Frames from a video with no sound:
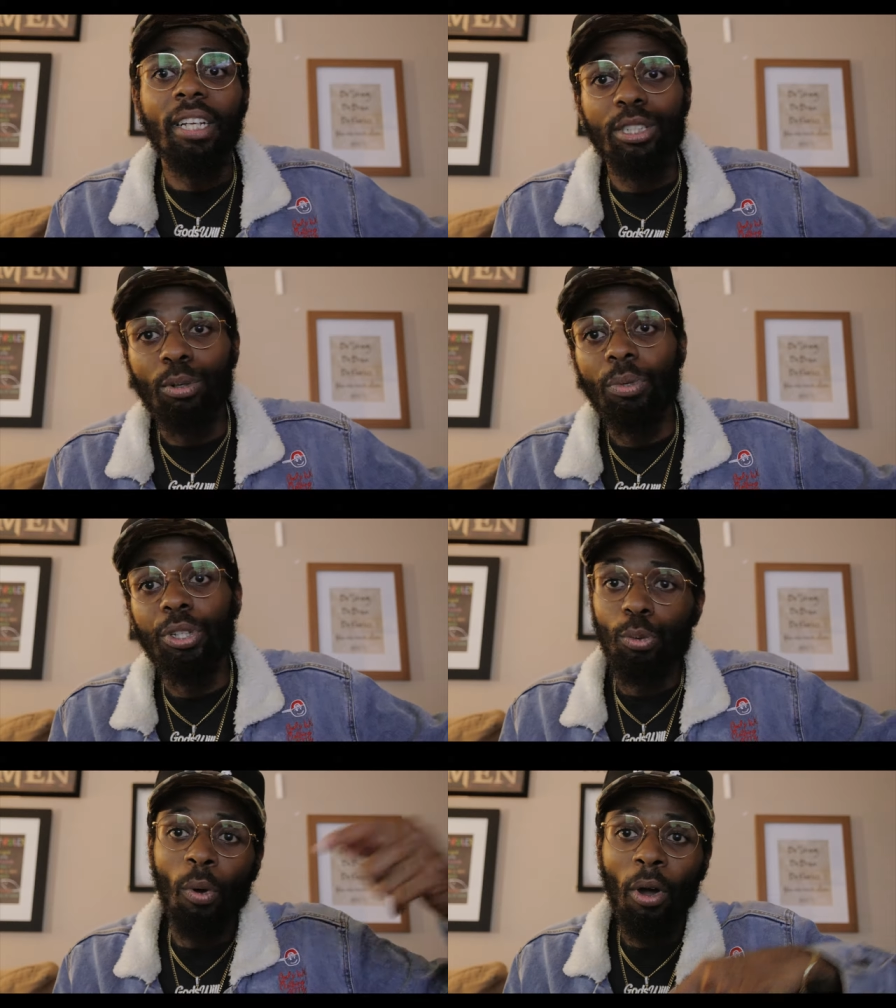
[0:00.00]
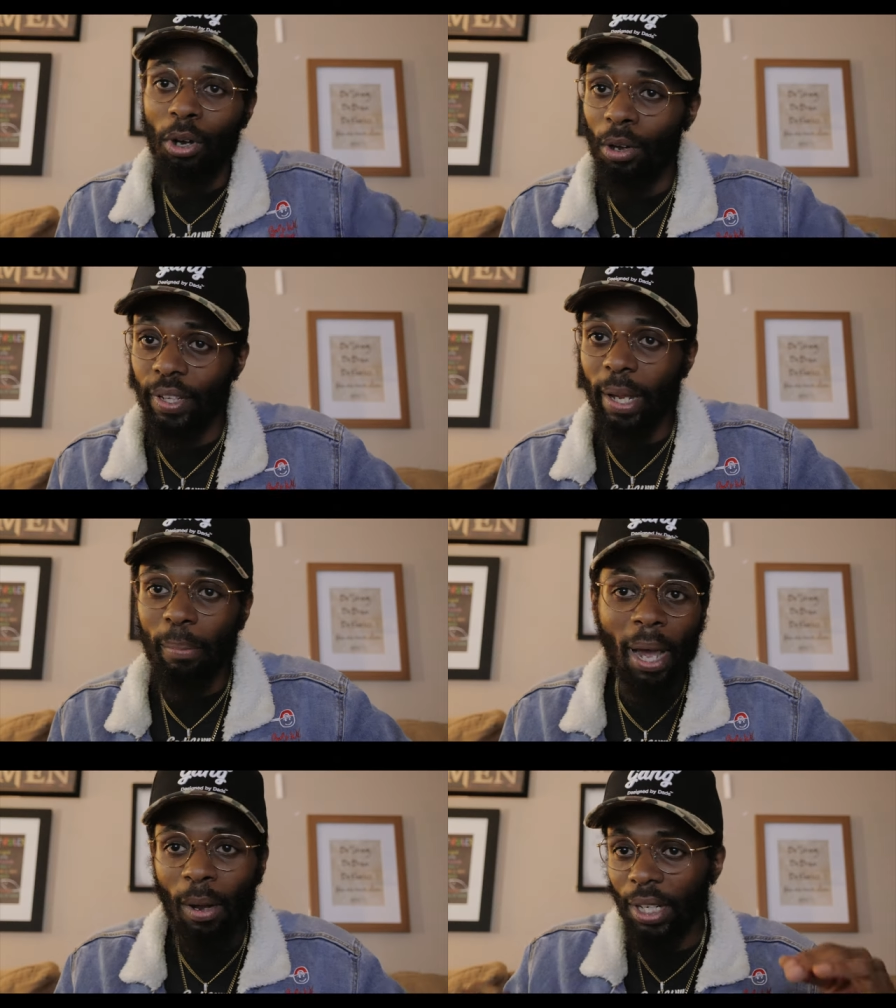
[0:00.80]
So when you walk off that
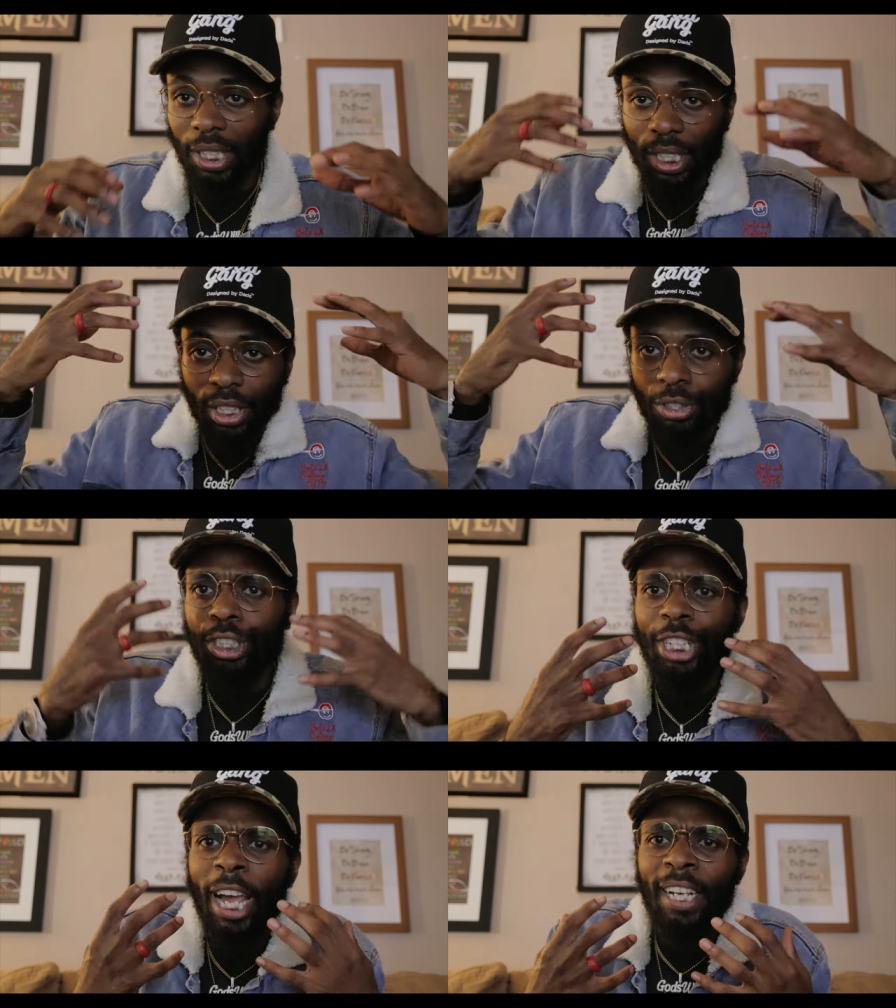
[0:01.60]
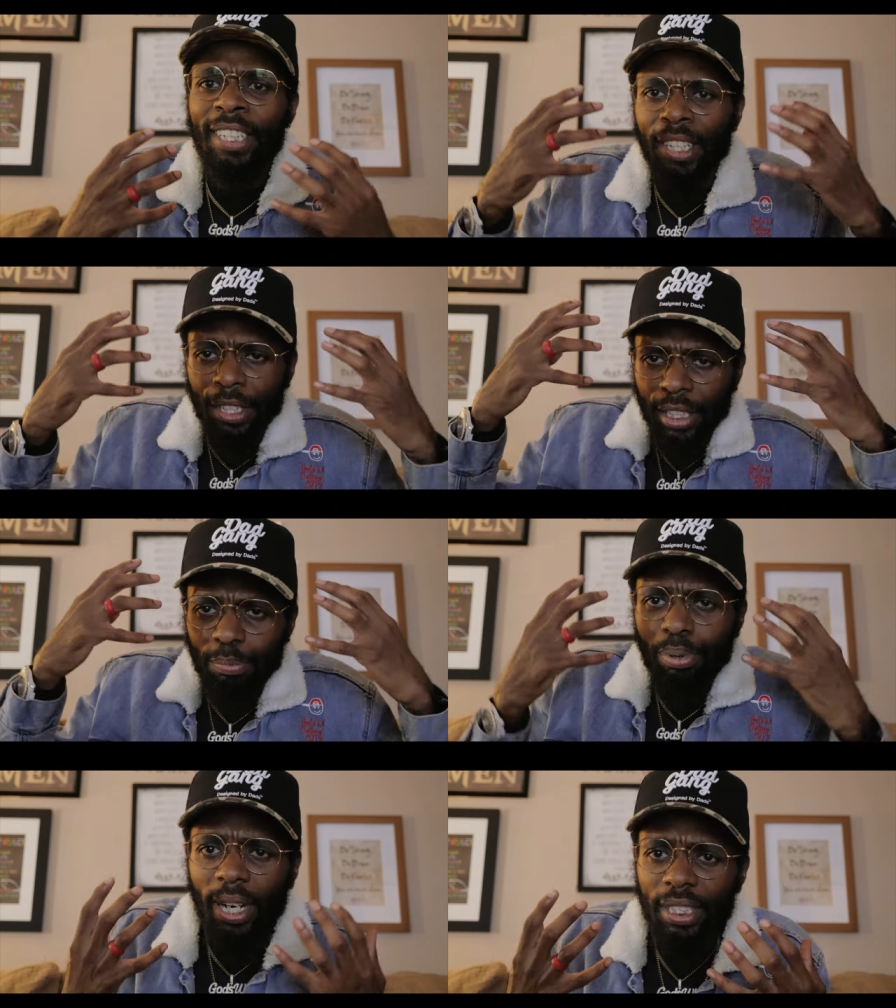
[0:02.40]
mountain and He's shining in
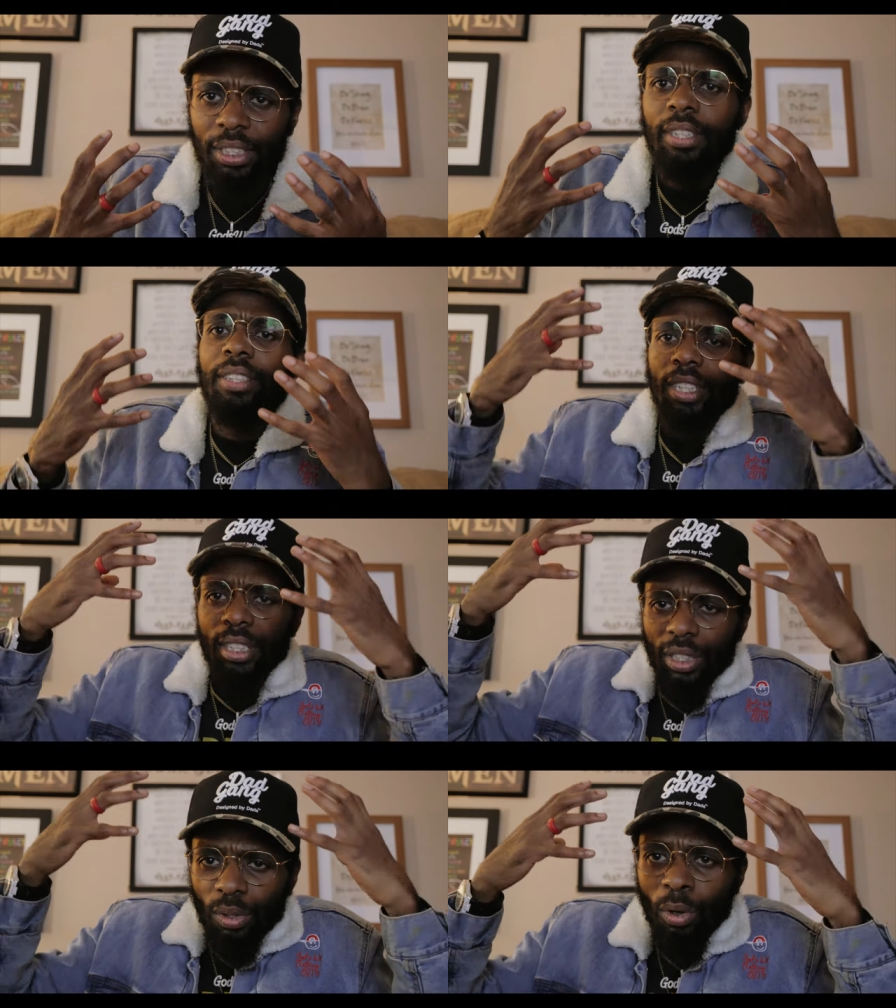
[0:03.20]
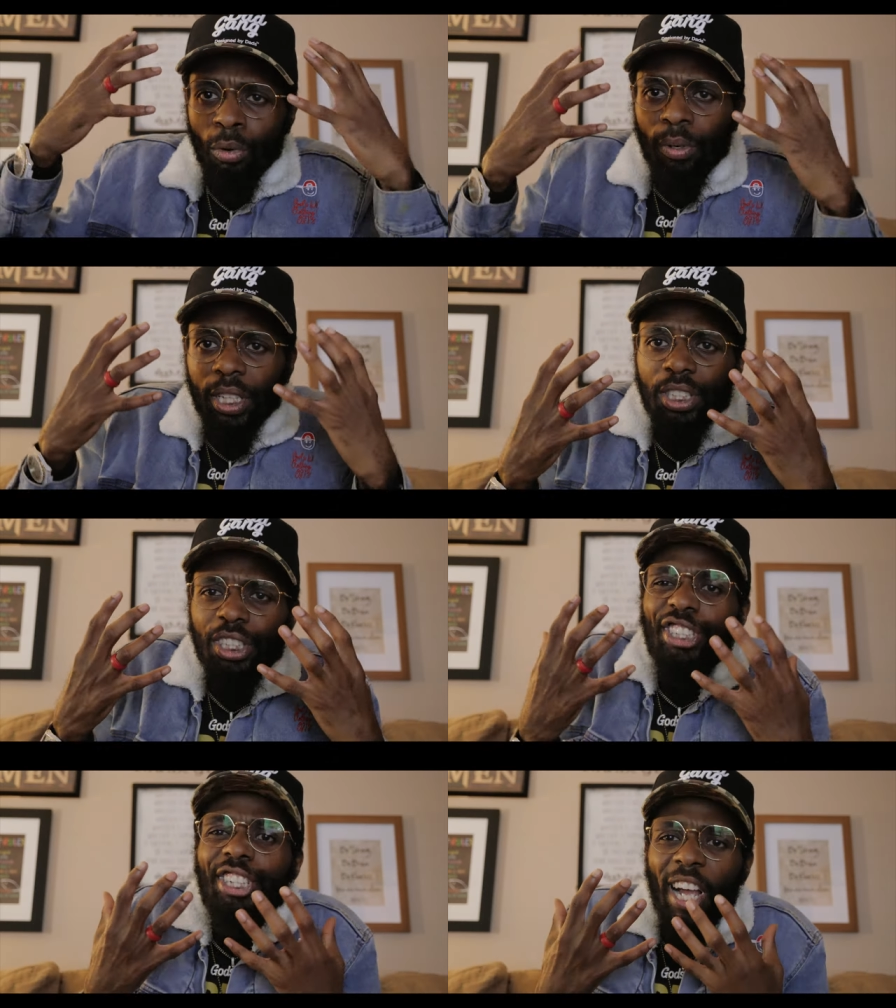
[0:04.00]
His presence and His glory is
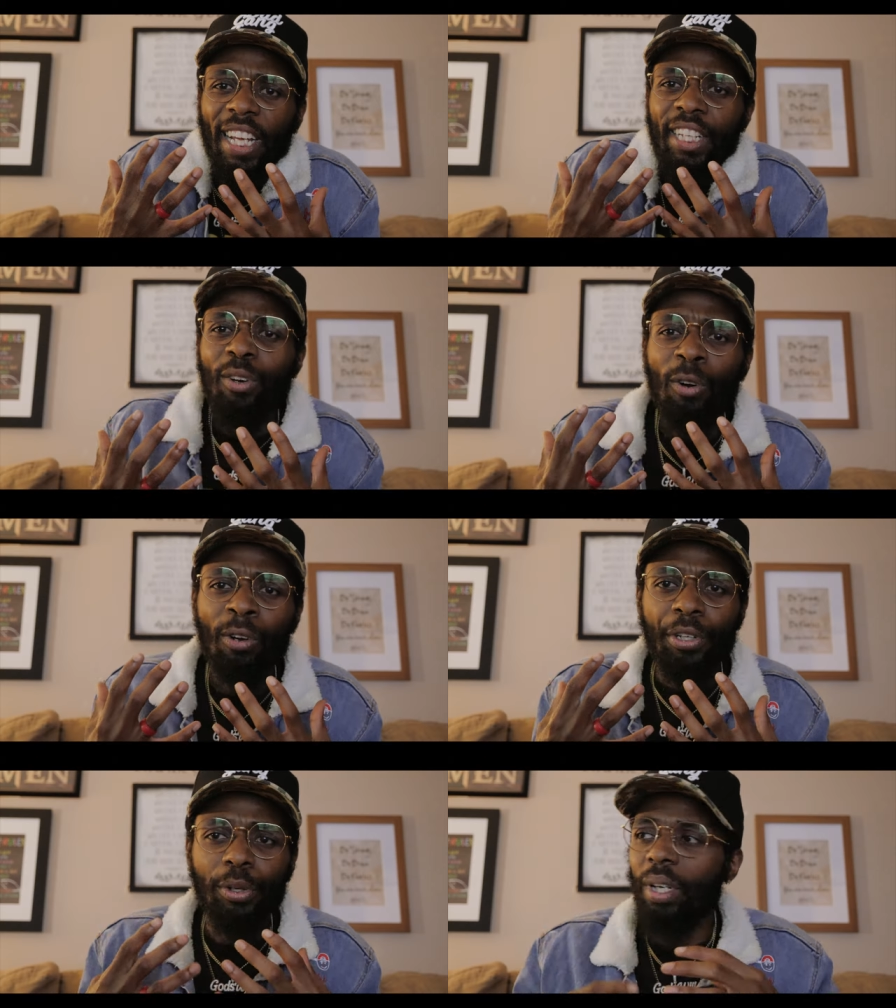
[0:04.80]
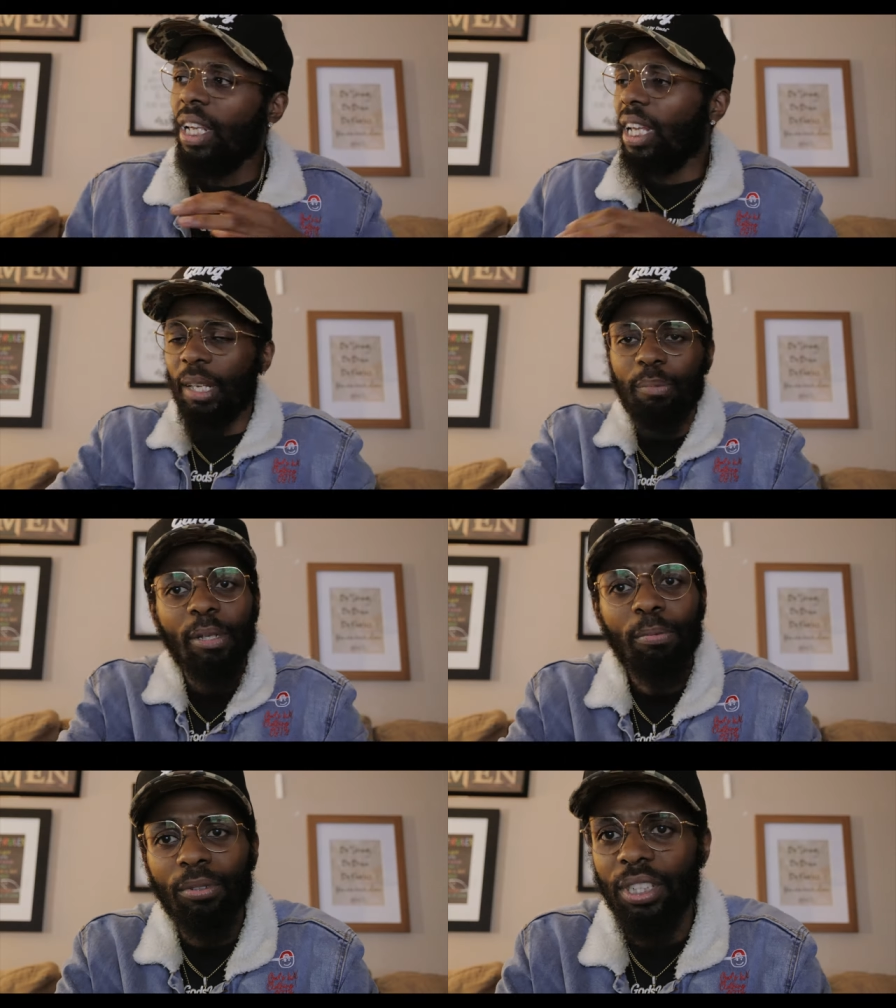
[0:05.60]
just shining on you, and
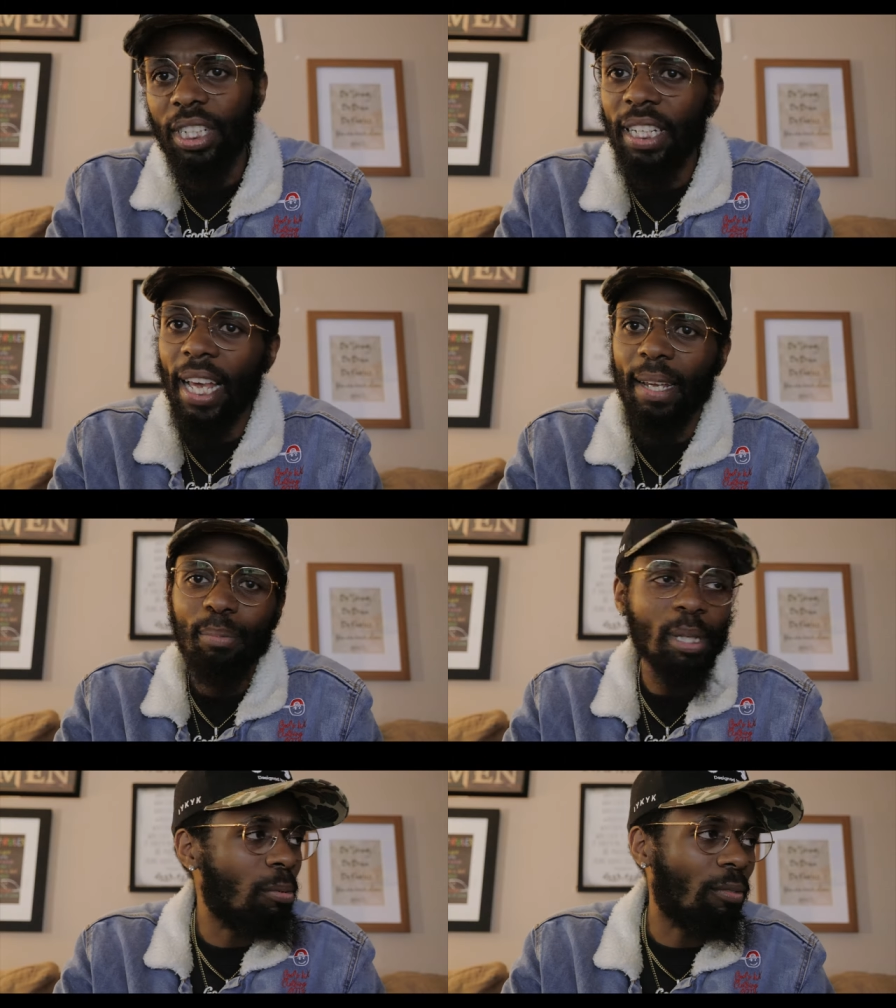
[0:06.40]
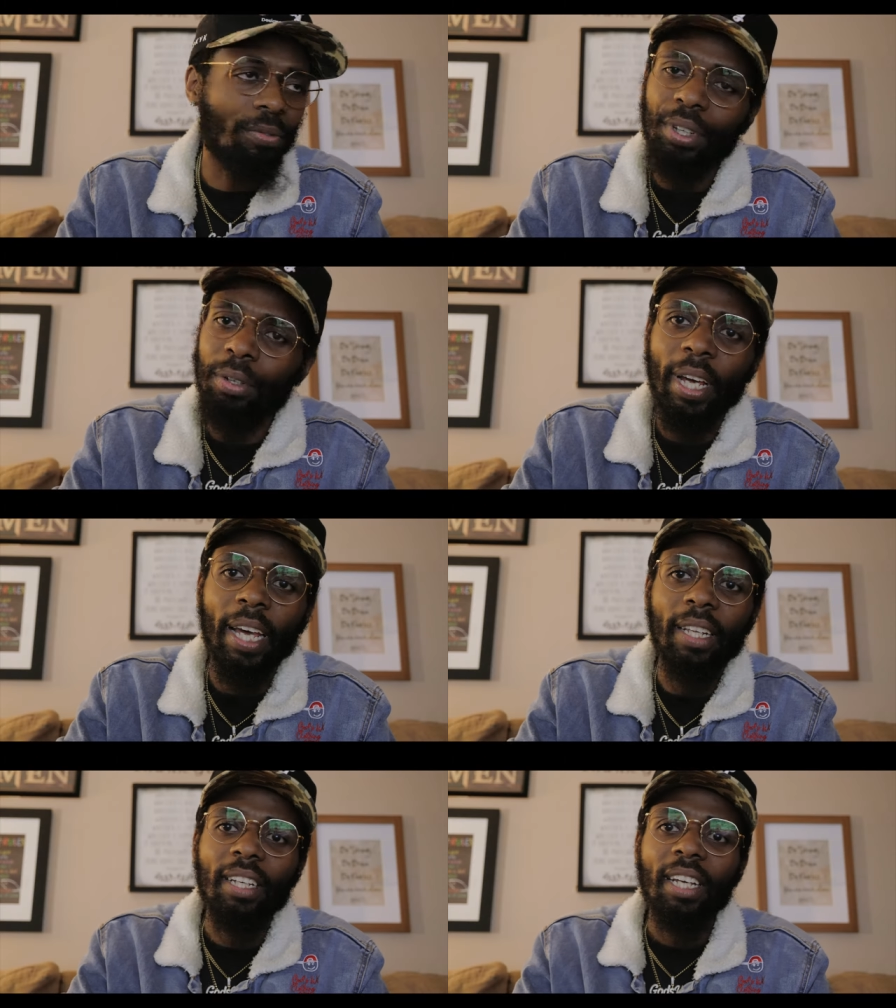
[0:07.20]
people see that, people feel
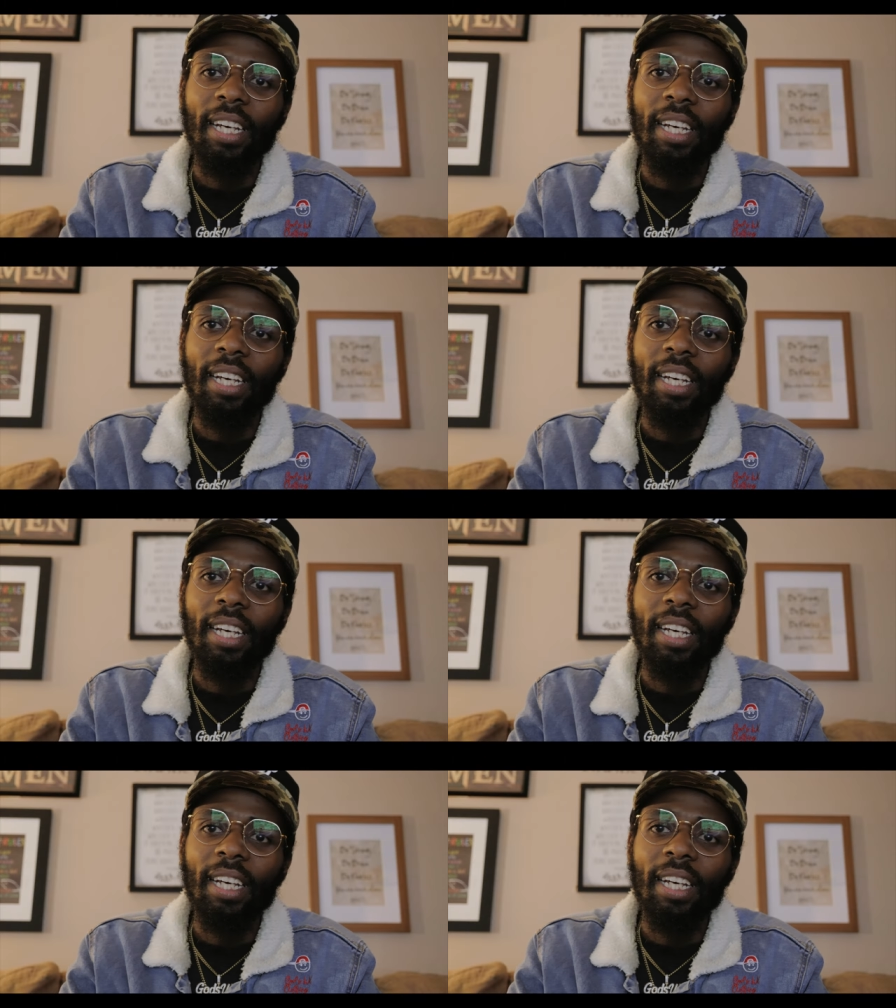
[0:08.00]
that.